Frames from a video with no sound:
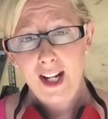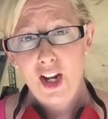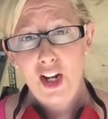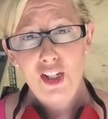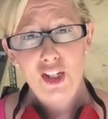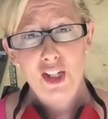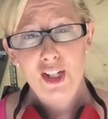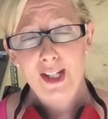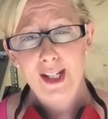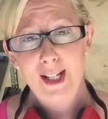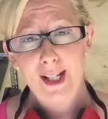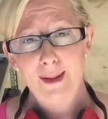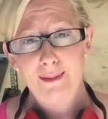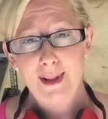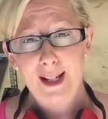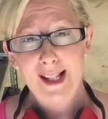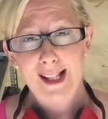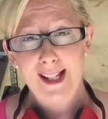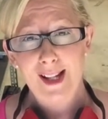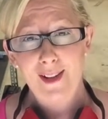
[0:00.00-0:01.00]
I just did it
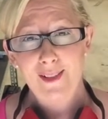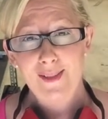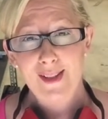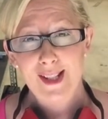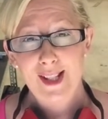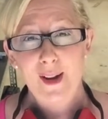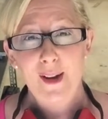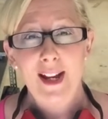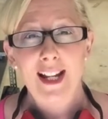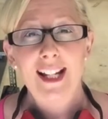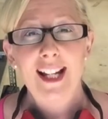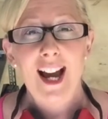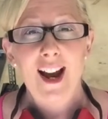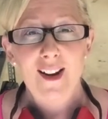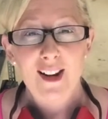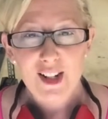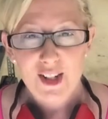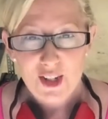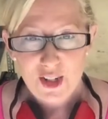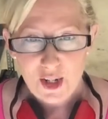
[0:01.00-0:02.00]
myself. So I
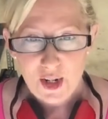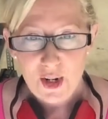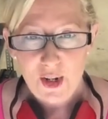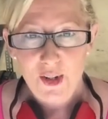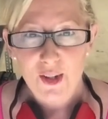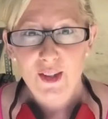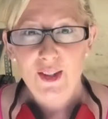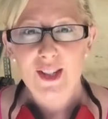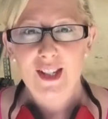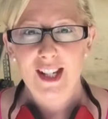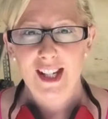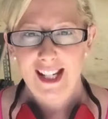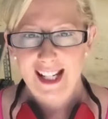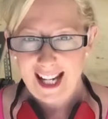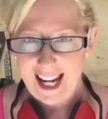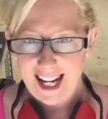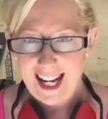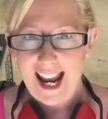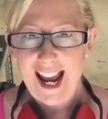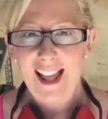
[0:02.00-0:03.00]
encourage you to
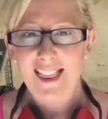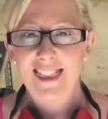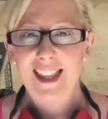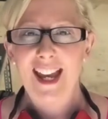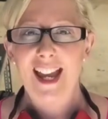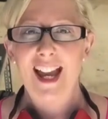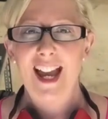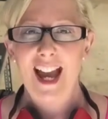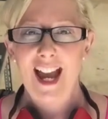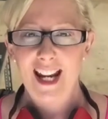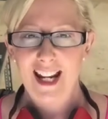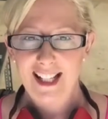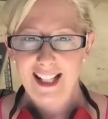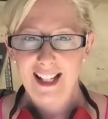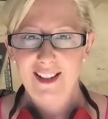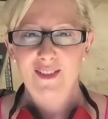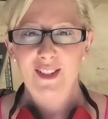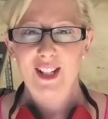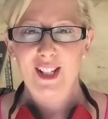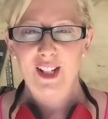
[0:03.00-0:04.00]
get out there and
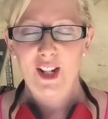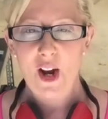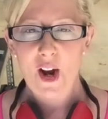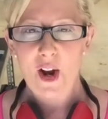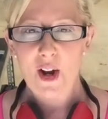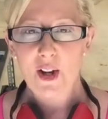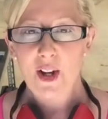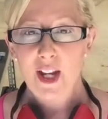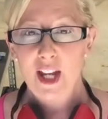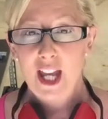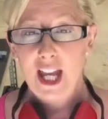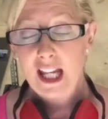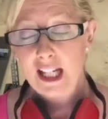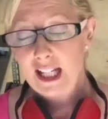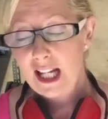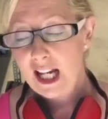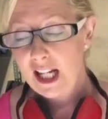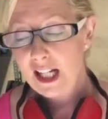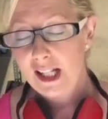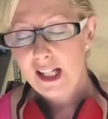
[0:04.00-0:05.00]
give it a go.
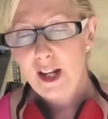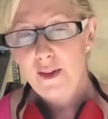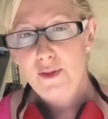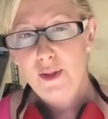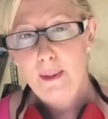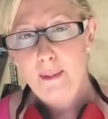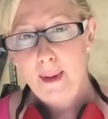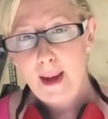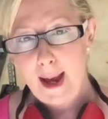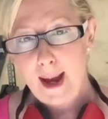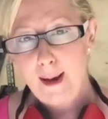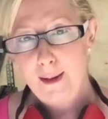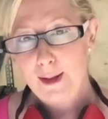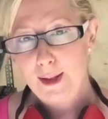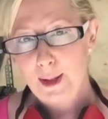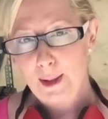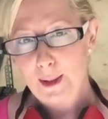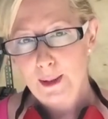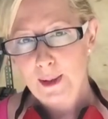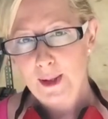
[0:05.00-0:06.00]
get yourself some power
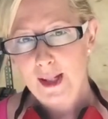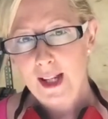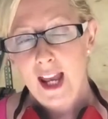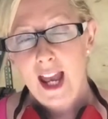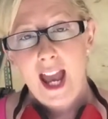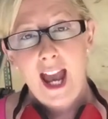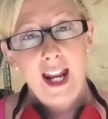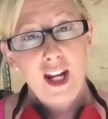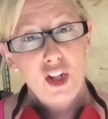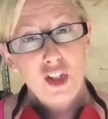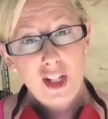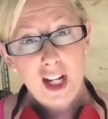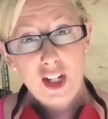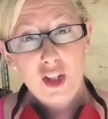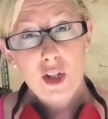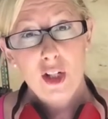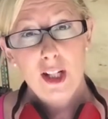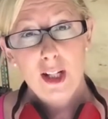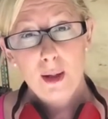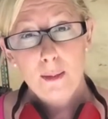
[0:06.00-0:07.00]
tools, and I'll teach
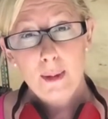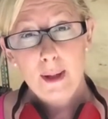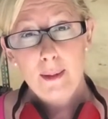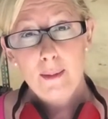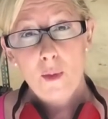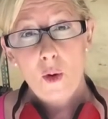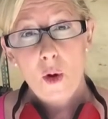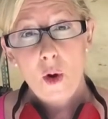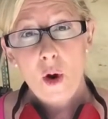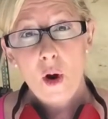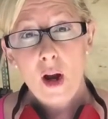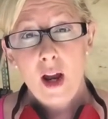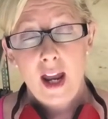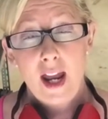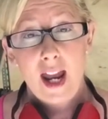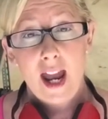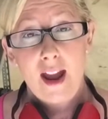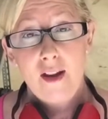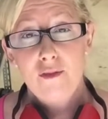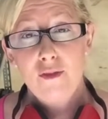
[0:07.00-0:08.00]
you a little bit more
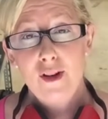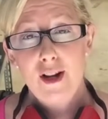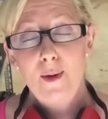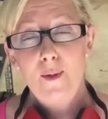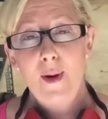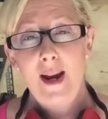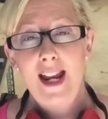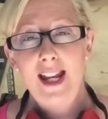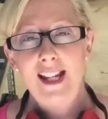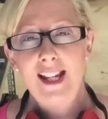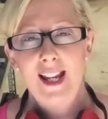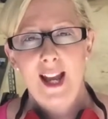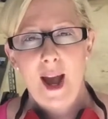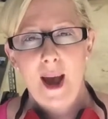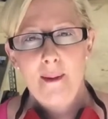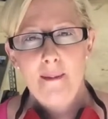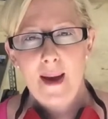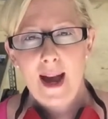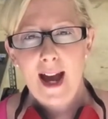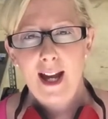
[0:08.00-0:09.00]
every week
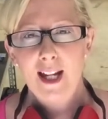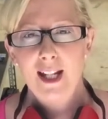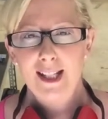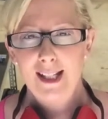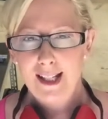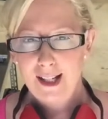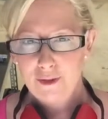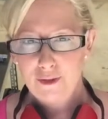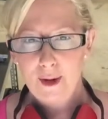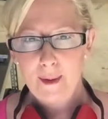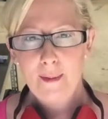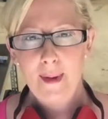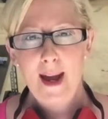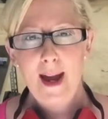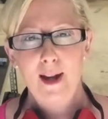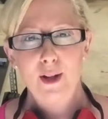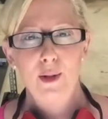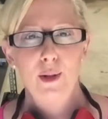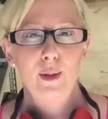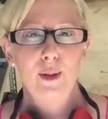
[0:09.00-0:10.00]
about different
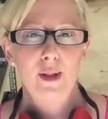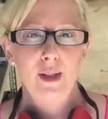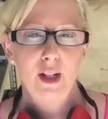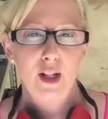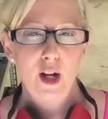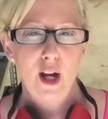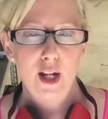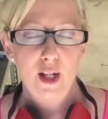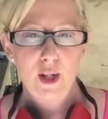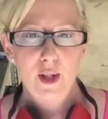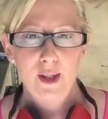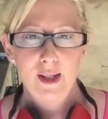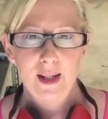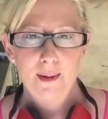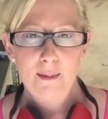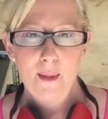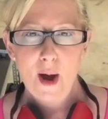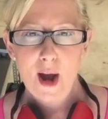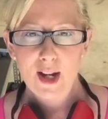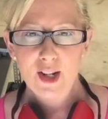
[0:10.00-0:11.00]
power tools that I use
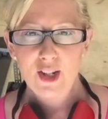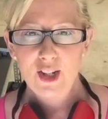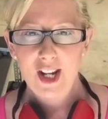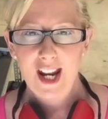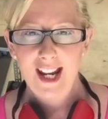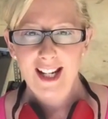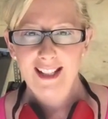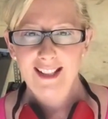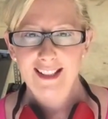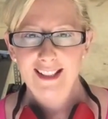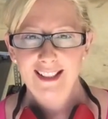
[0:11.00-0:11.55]
in my shed.